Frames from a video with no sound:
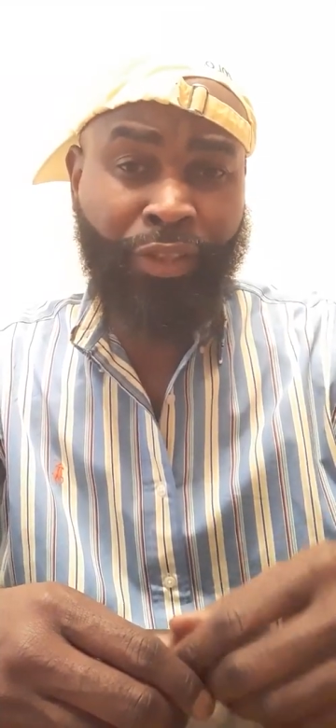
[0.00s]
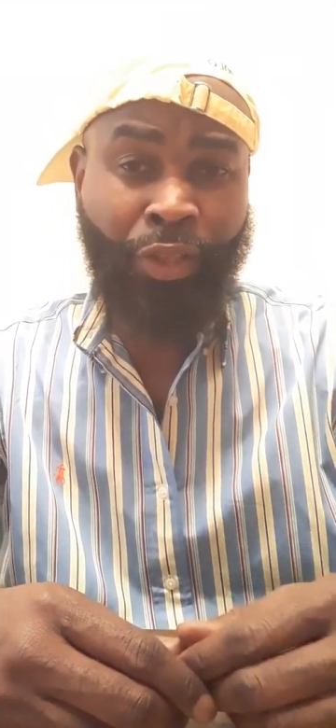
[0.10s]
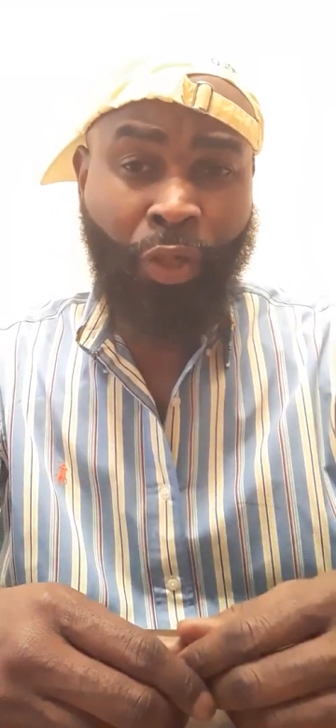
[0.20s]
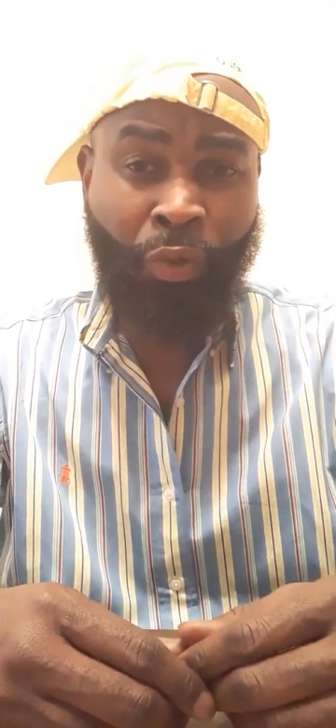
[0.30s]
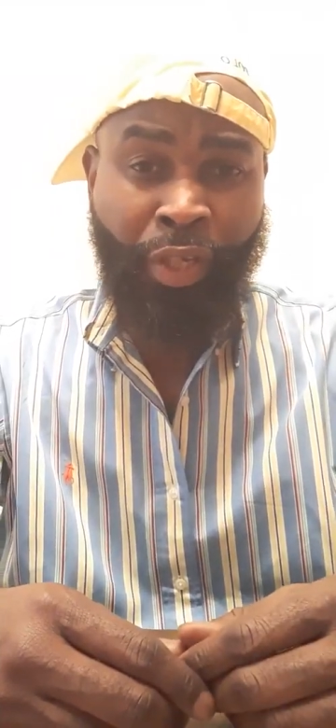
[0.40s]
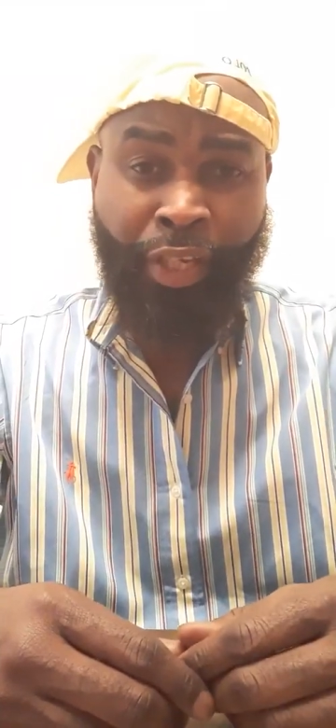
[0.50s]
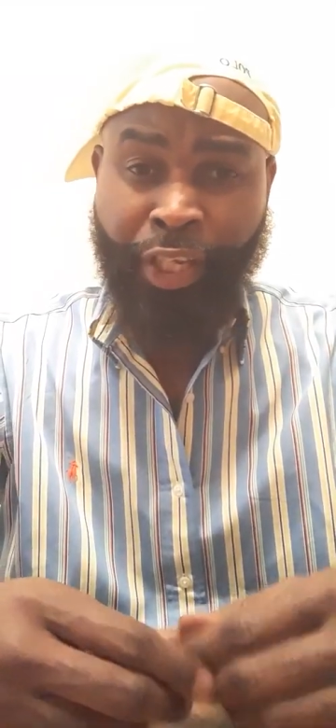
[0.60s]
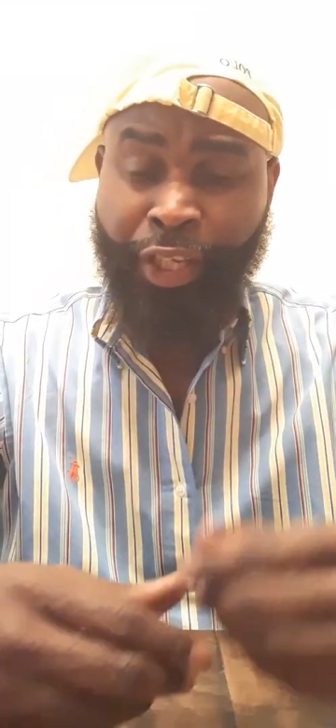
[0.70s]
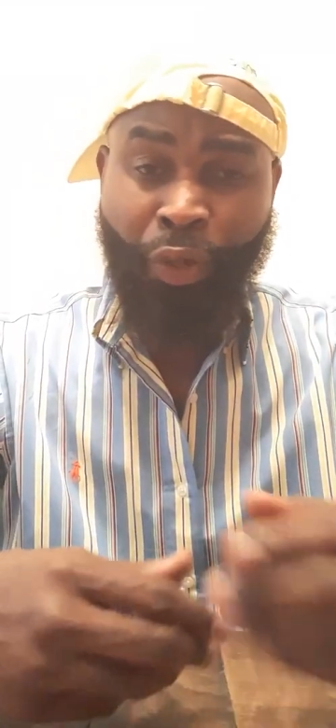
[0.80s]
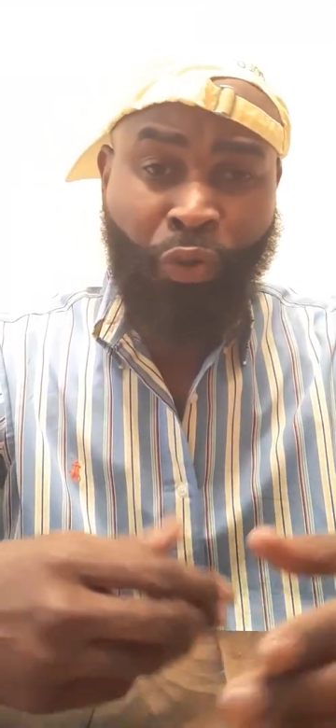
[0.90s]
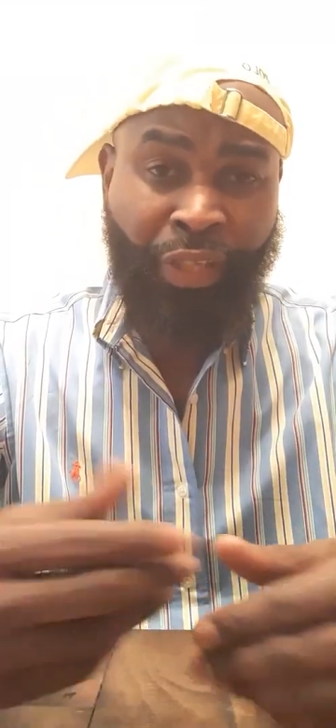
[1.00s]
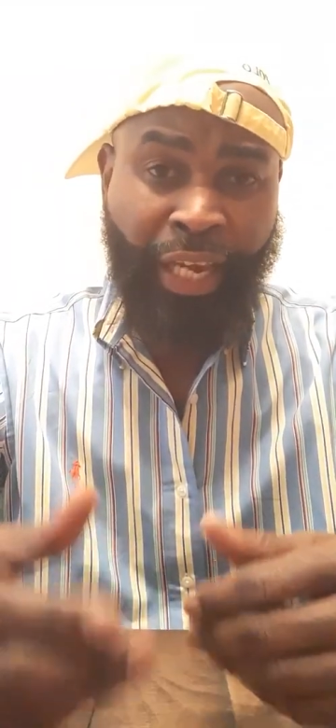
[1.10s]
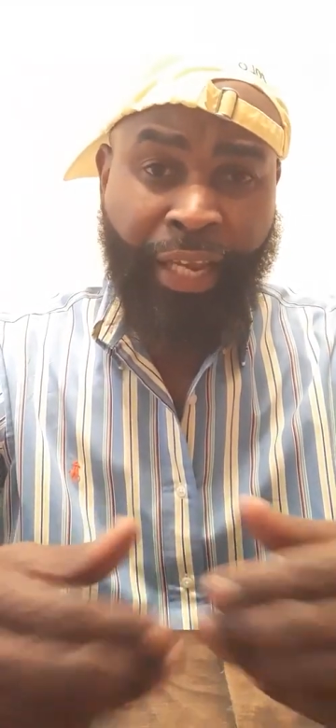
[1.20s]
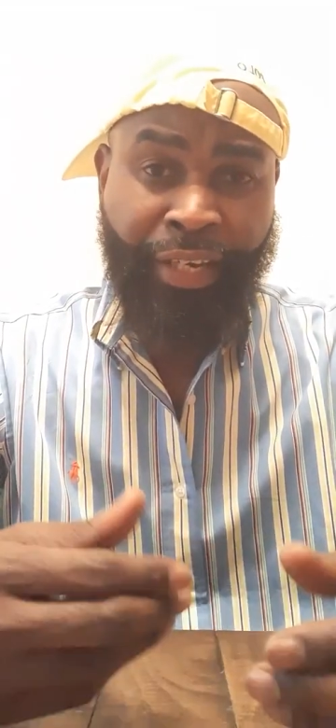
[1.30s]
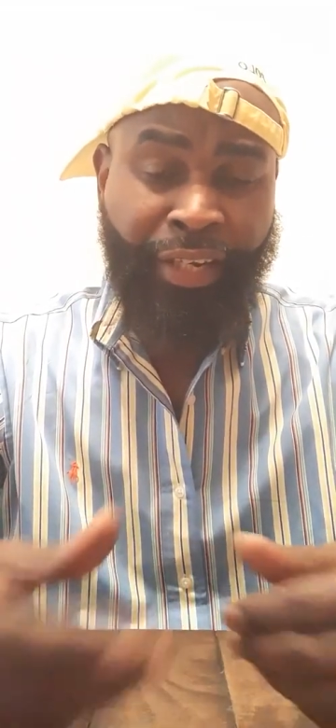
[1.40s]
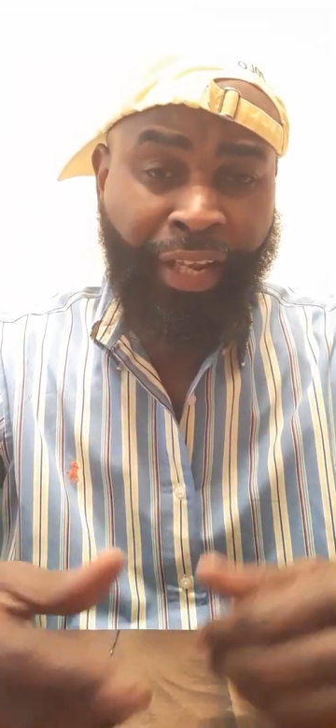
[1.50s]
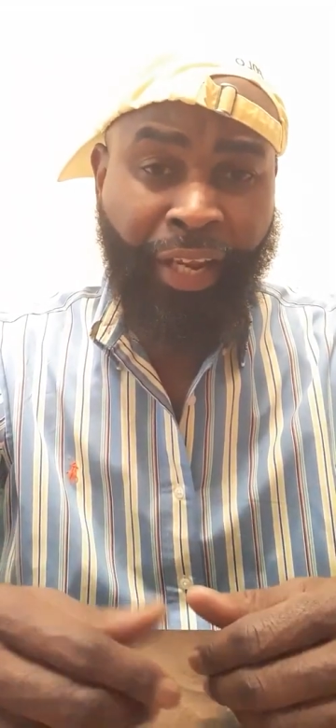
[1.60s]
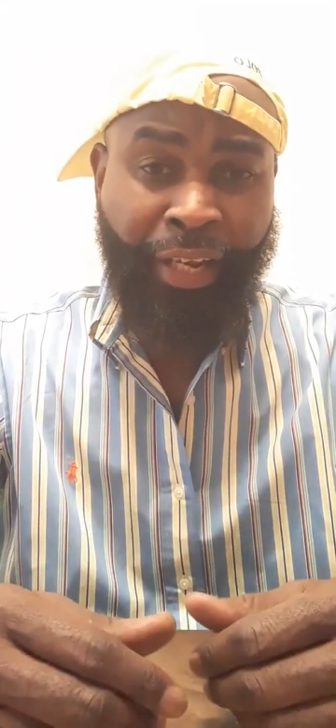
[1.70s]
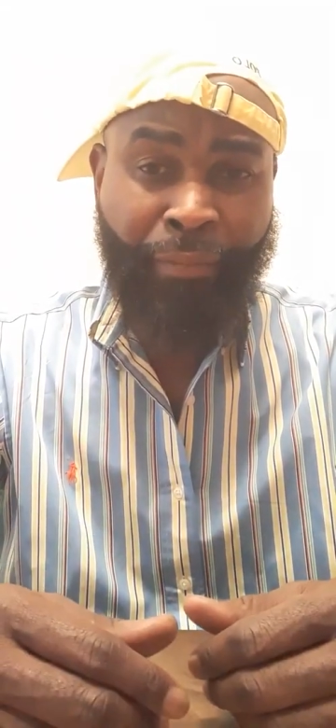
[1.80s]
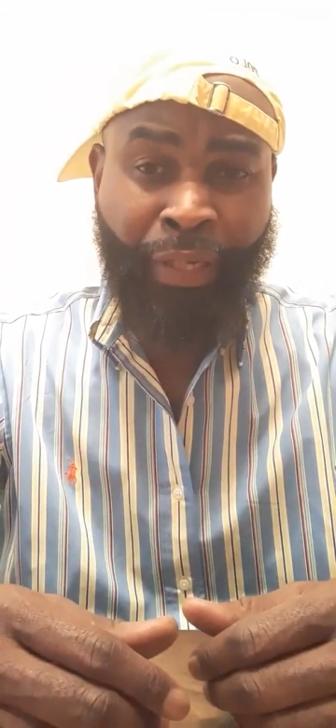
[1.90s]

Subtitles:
So it goes hand in hand.